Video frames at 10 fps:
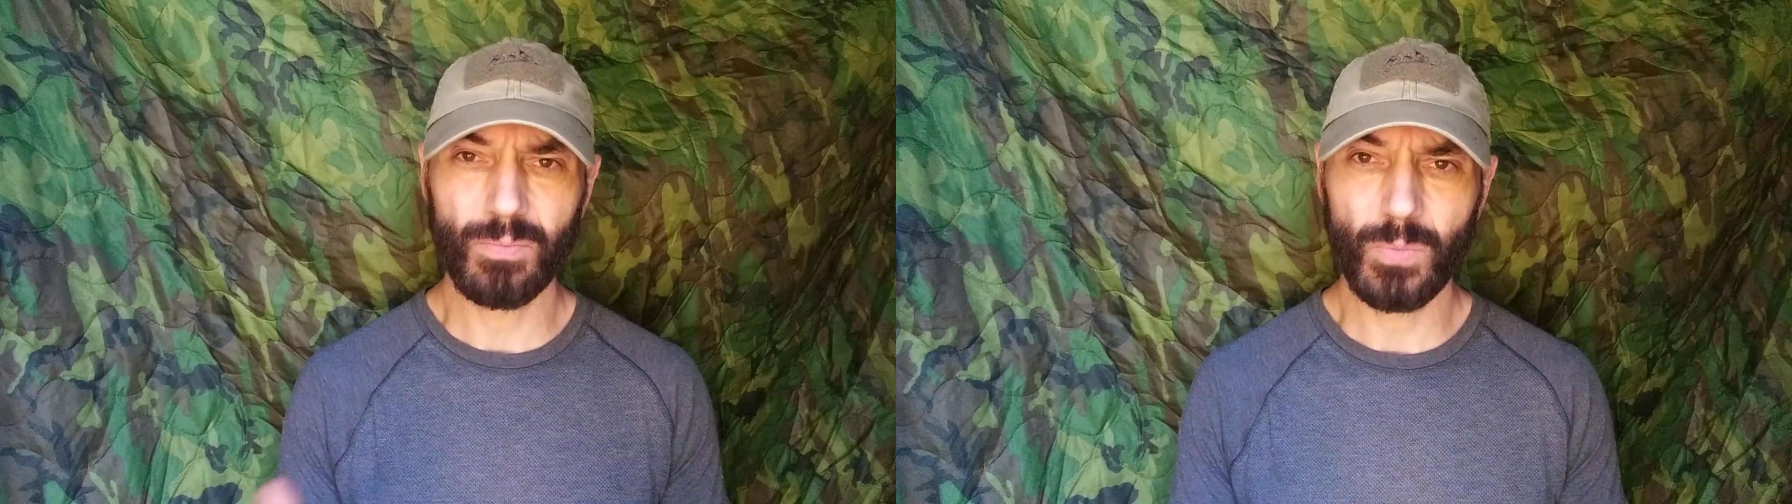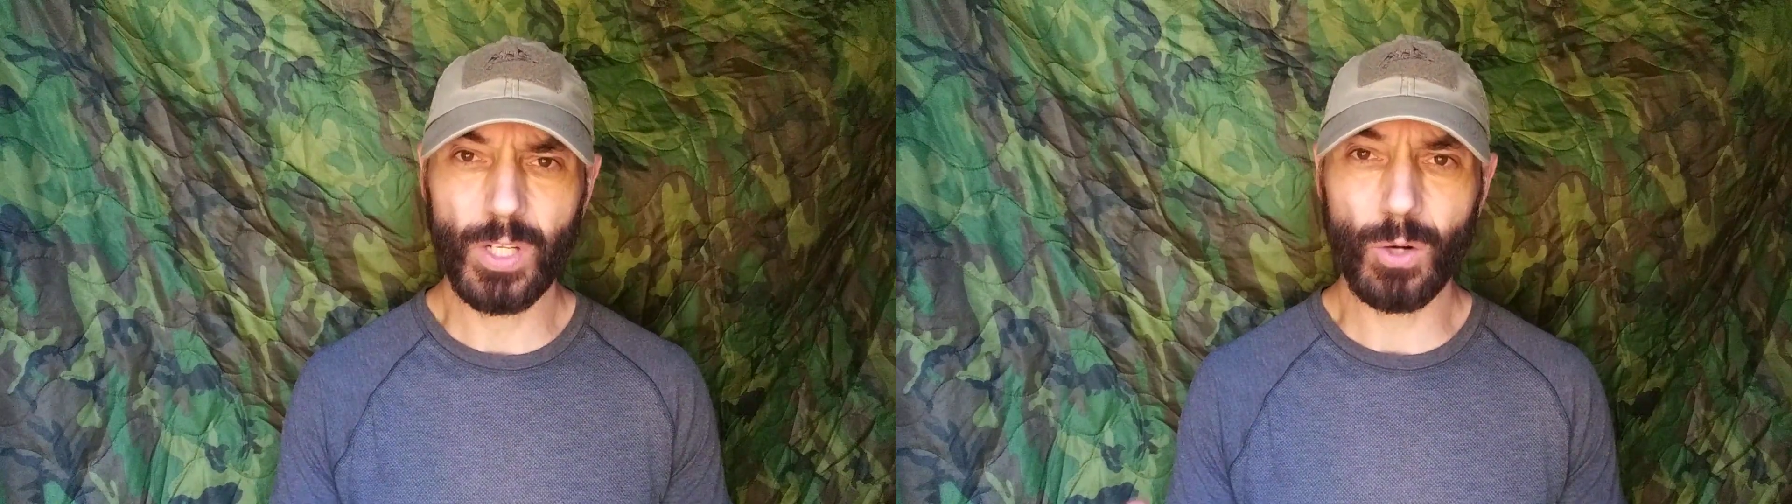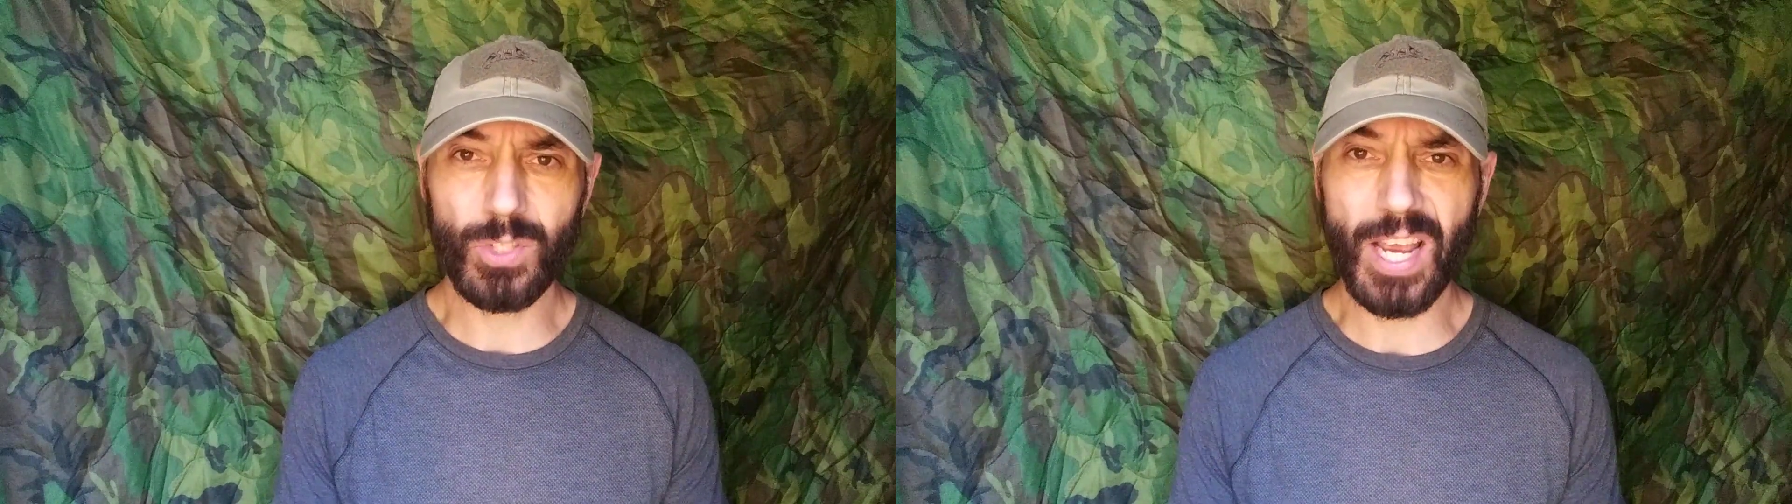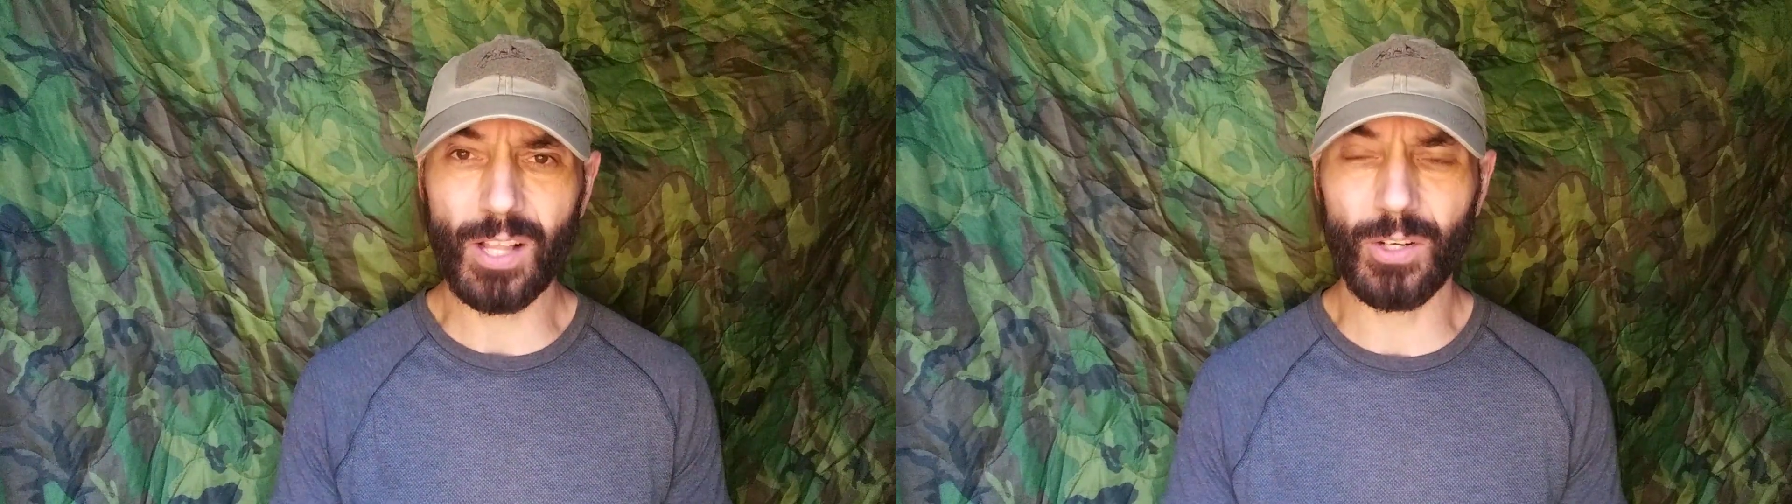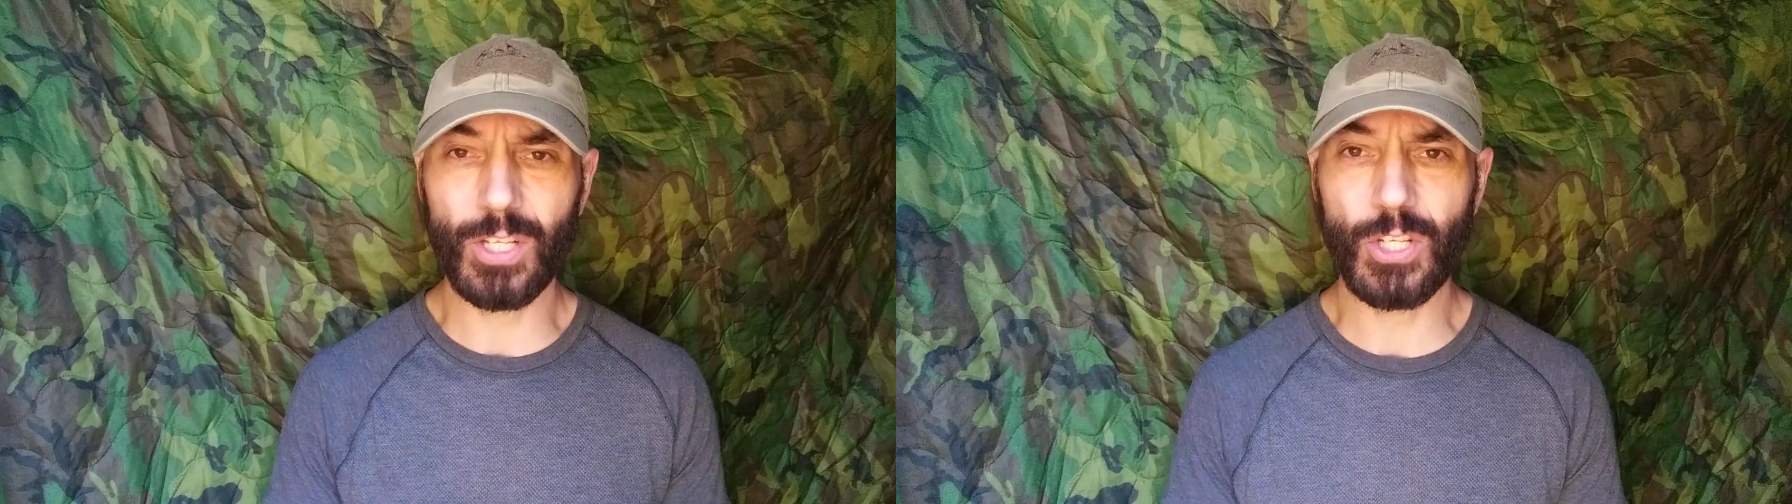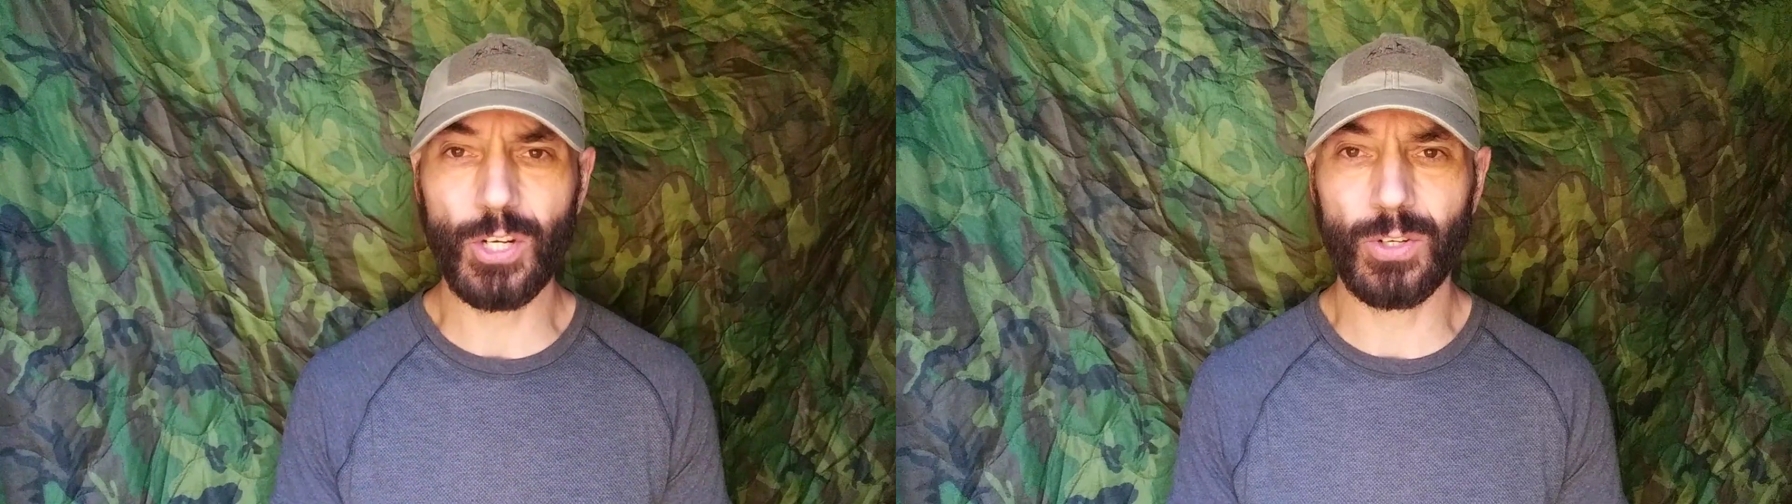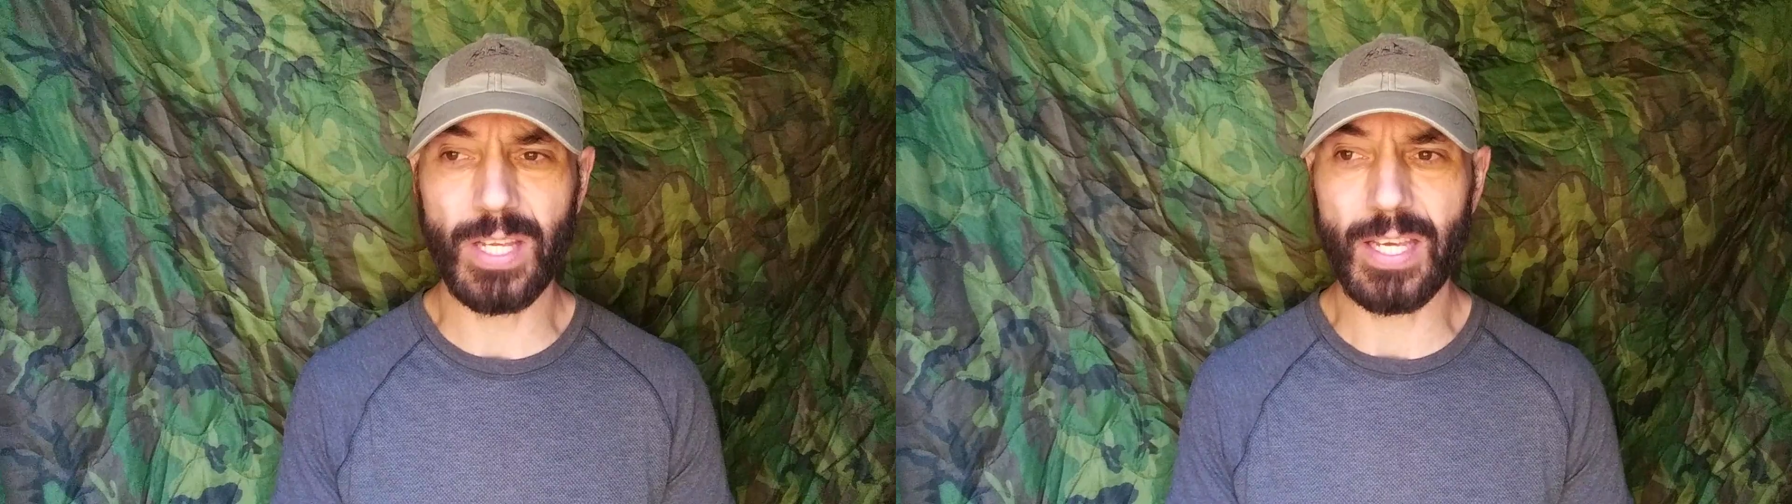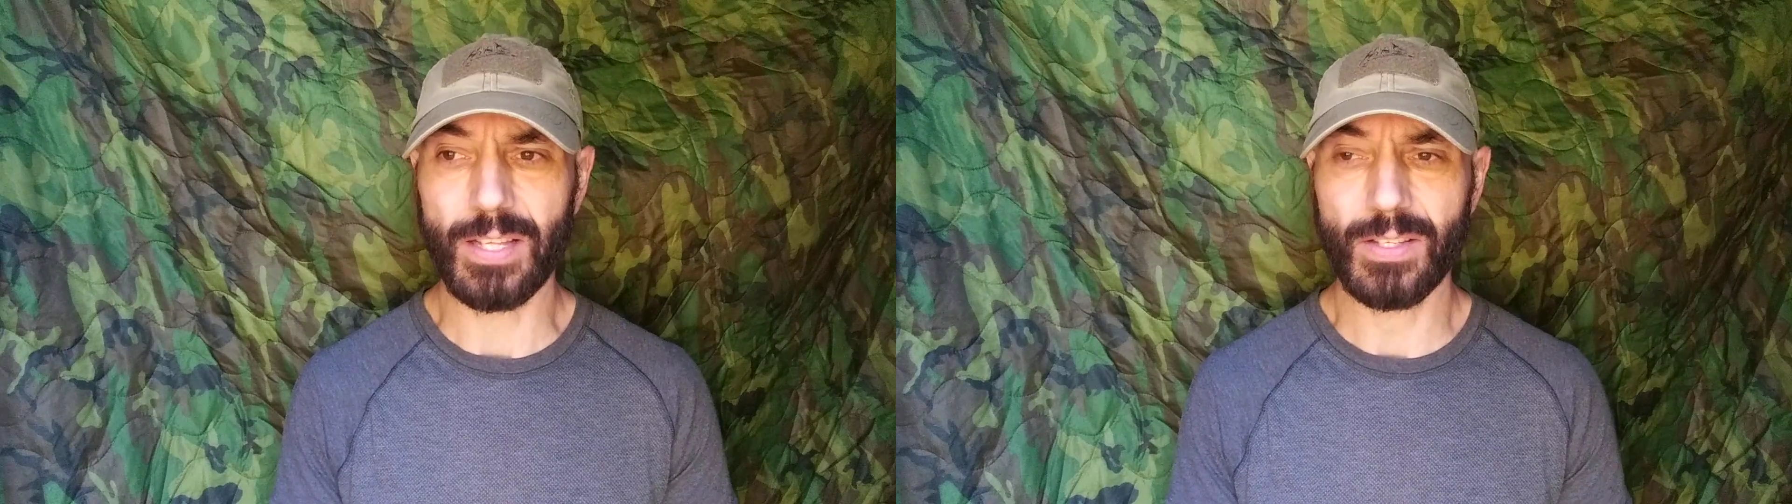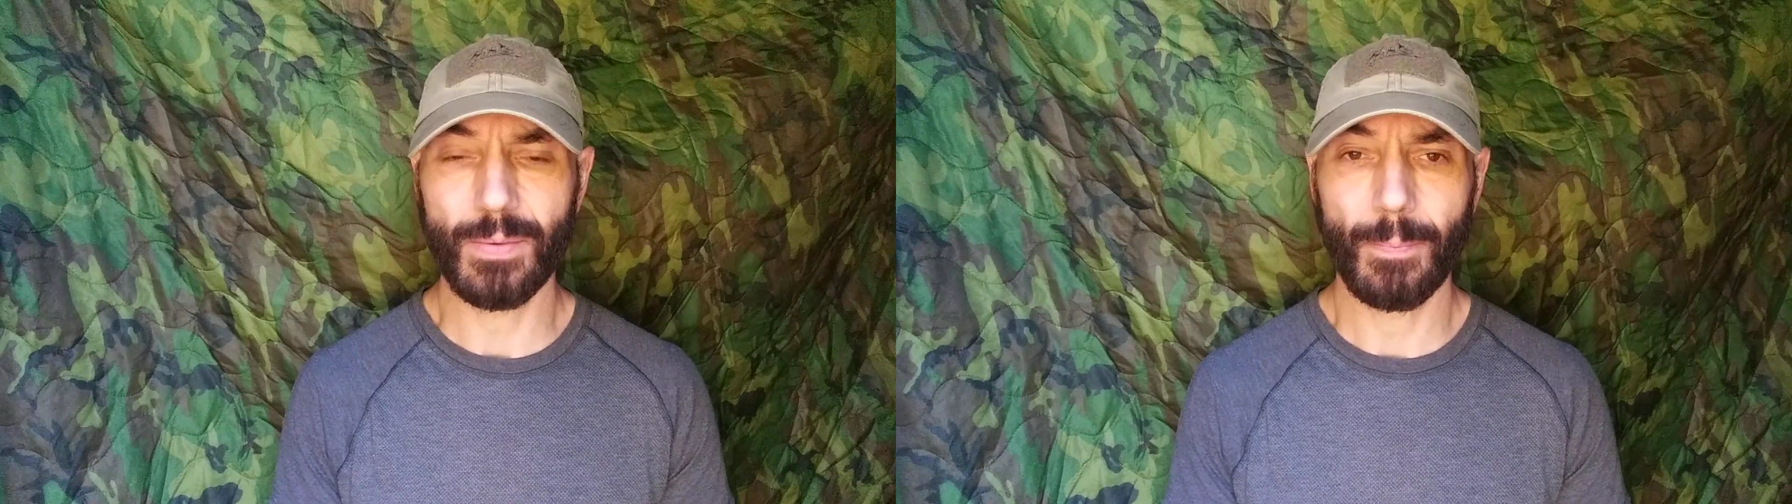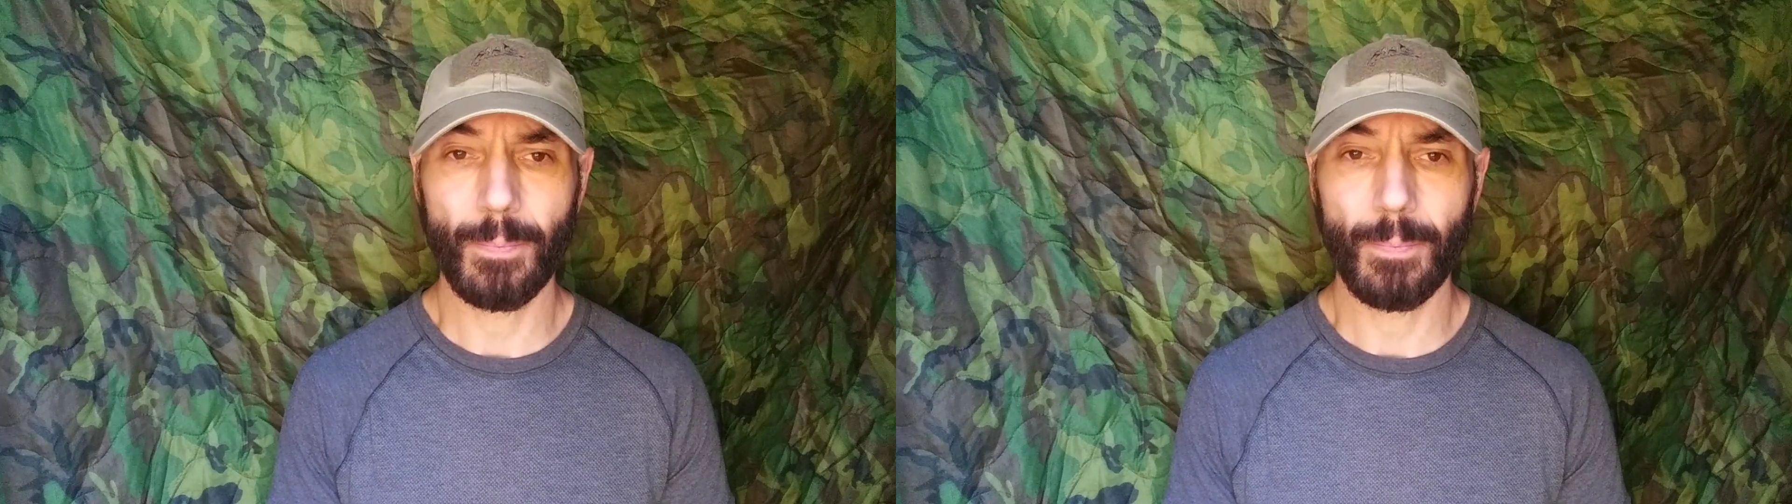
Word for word: You know, tailor it to your needs.